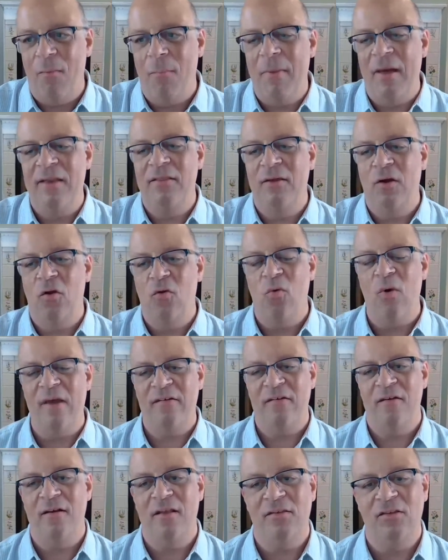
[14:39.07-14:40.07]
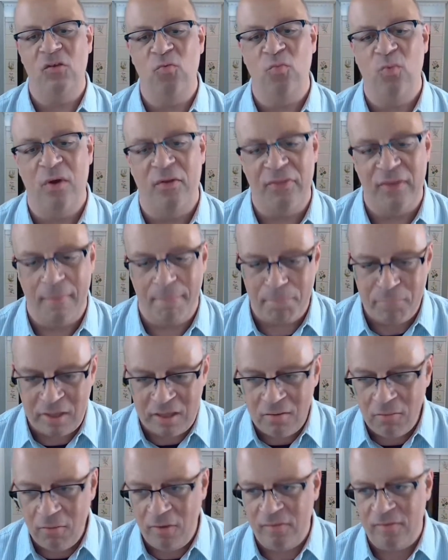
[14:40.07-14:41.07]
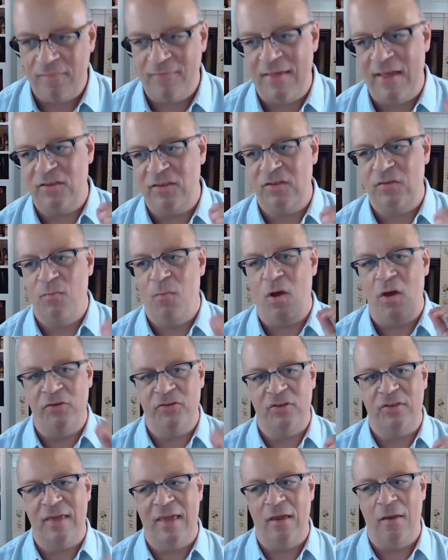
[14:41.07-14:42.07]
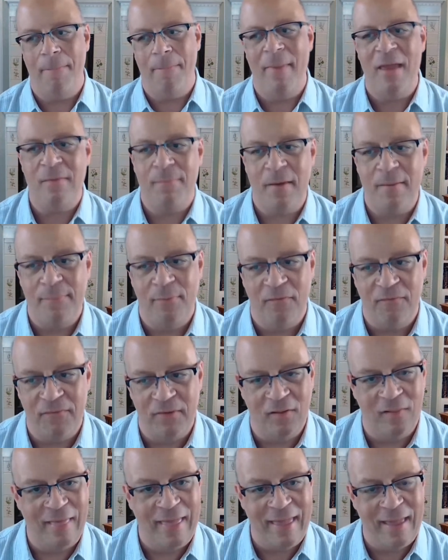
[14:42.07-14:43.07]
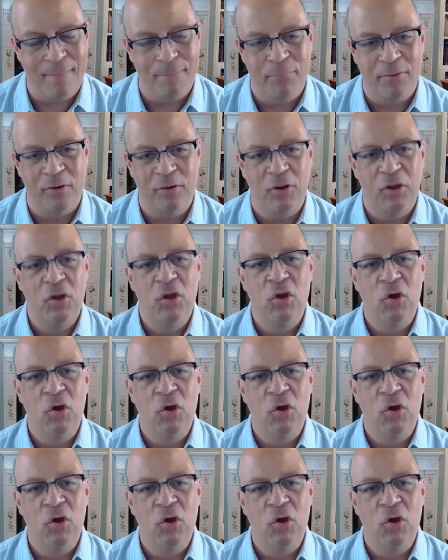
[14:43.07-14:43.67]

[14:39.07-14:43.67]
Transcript: But the question is will the appearance of that small scale make people feel hampered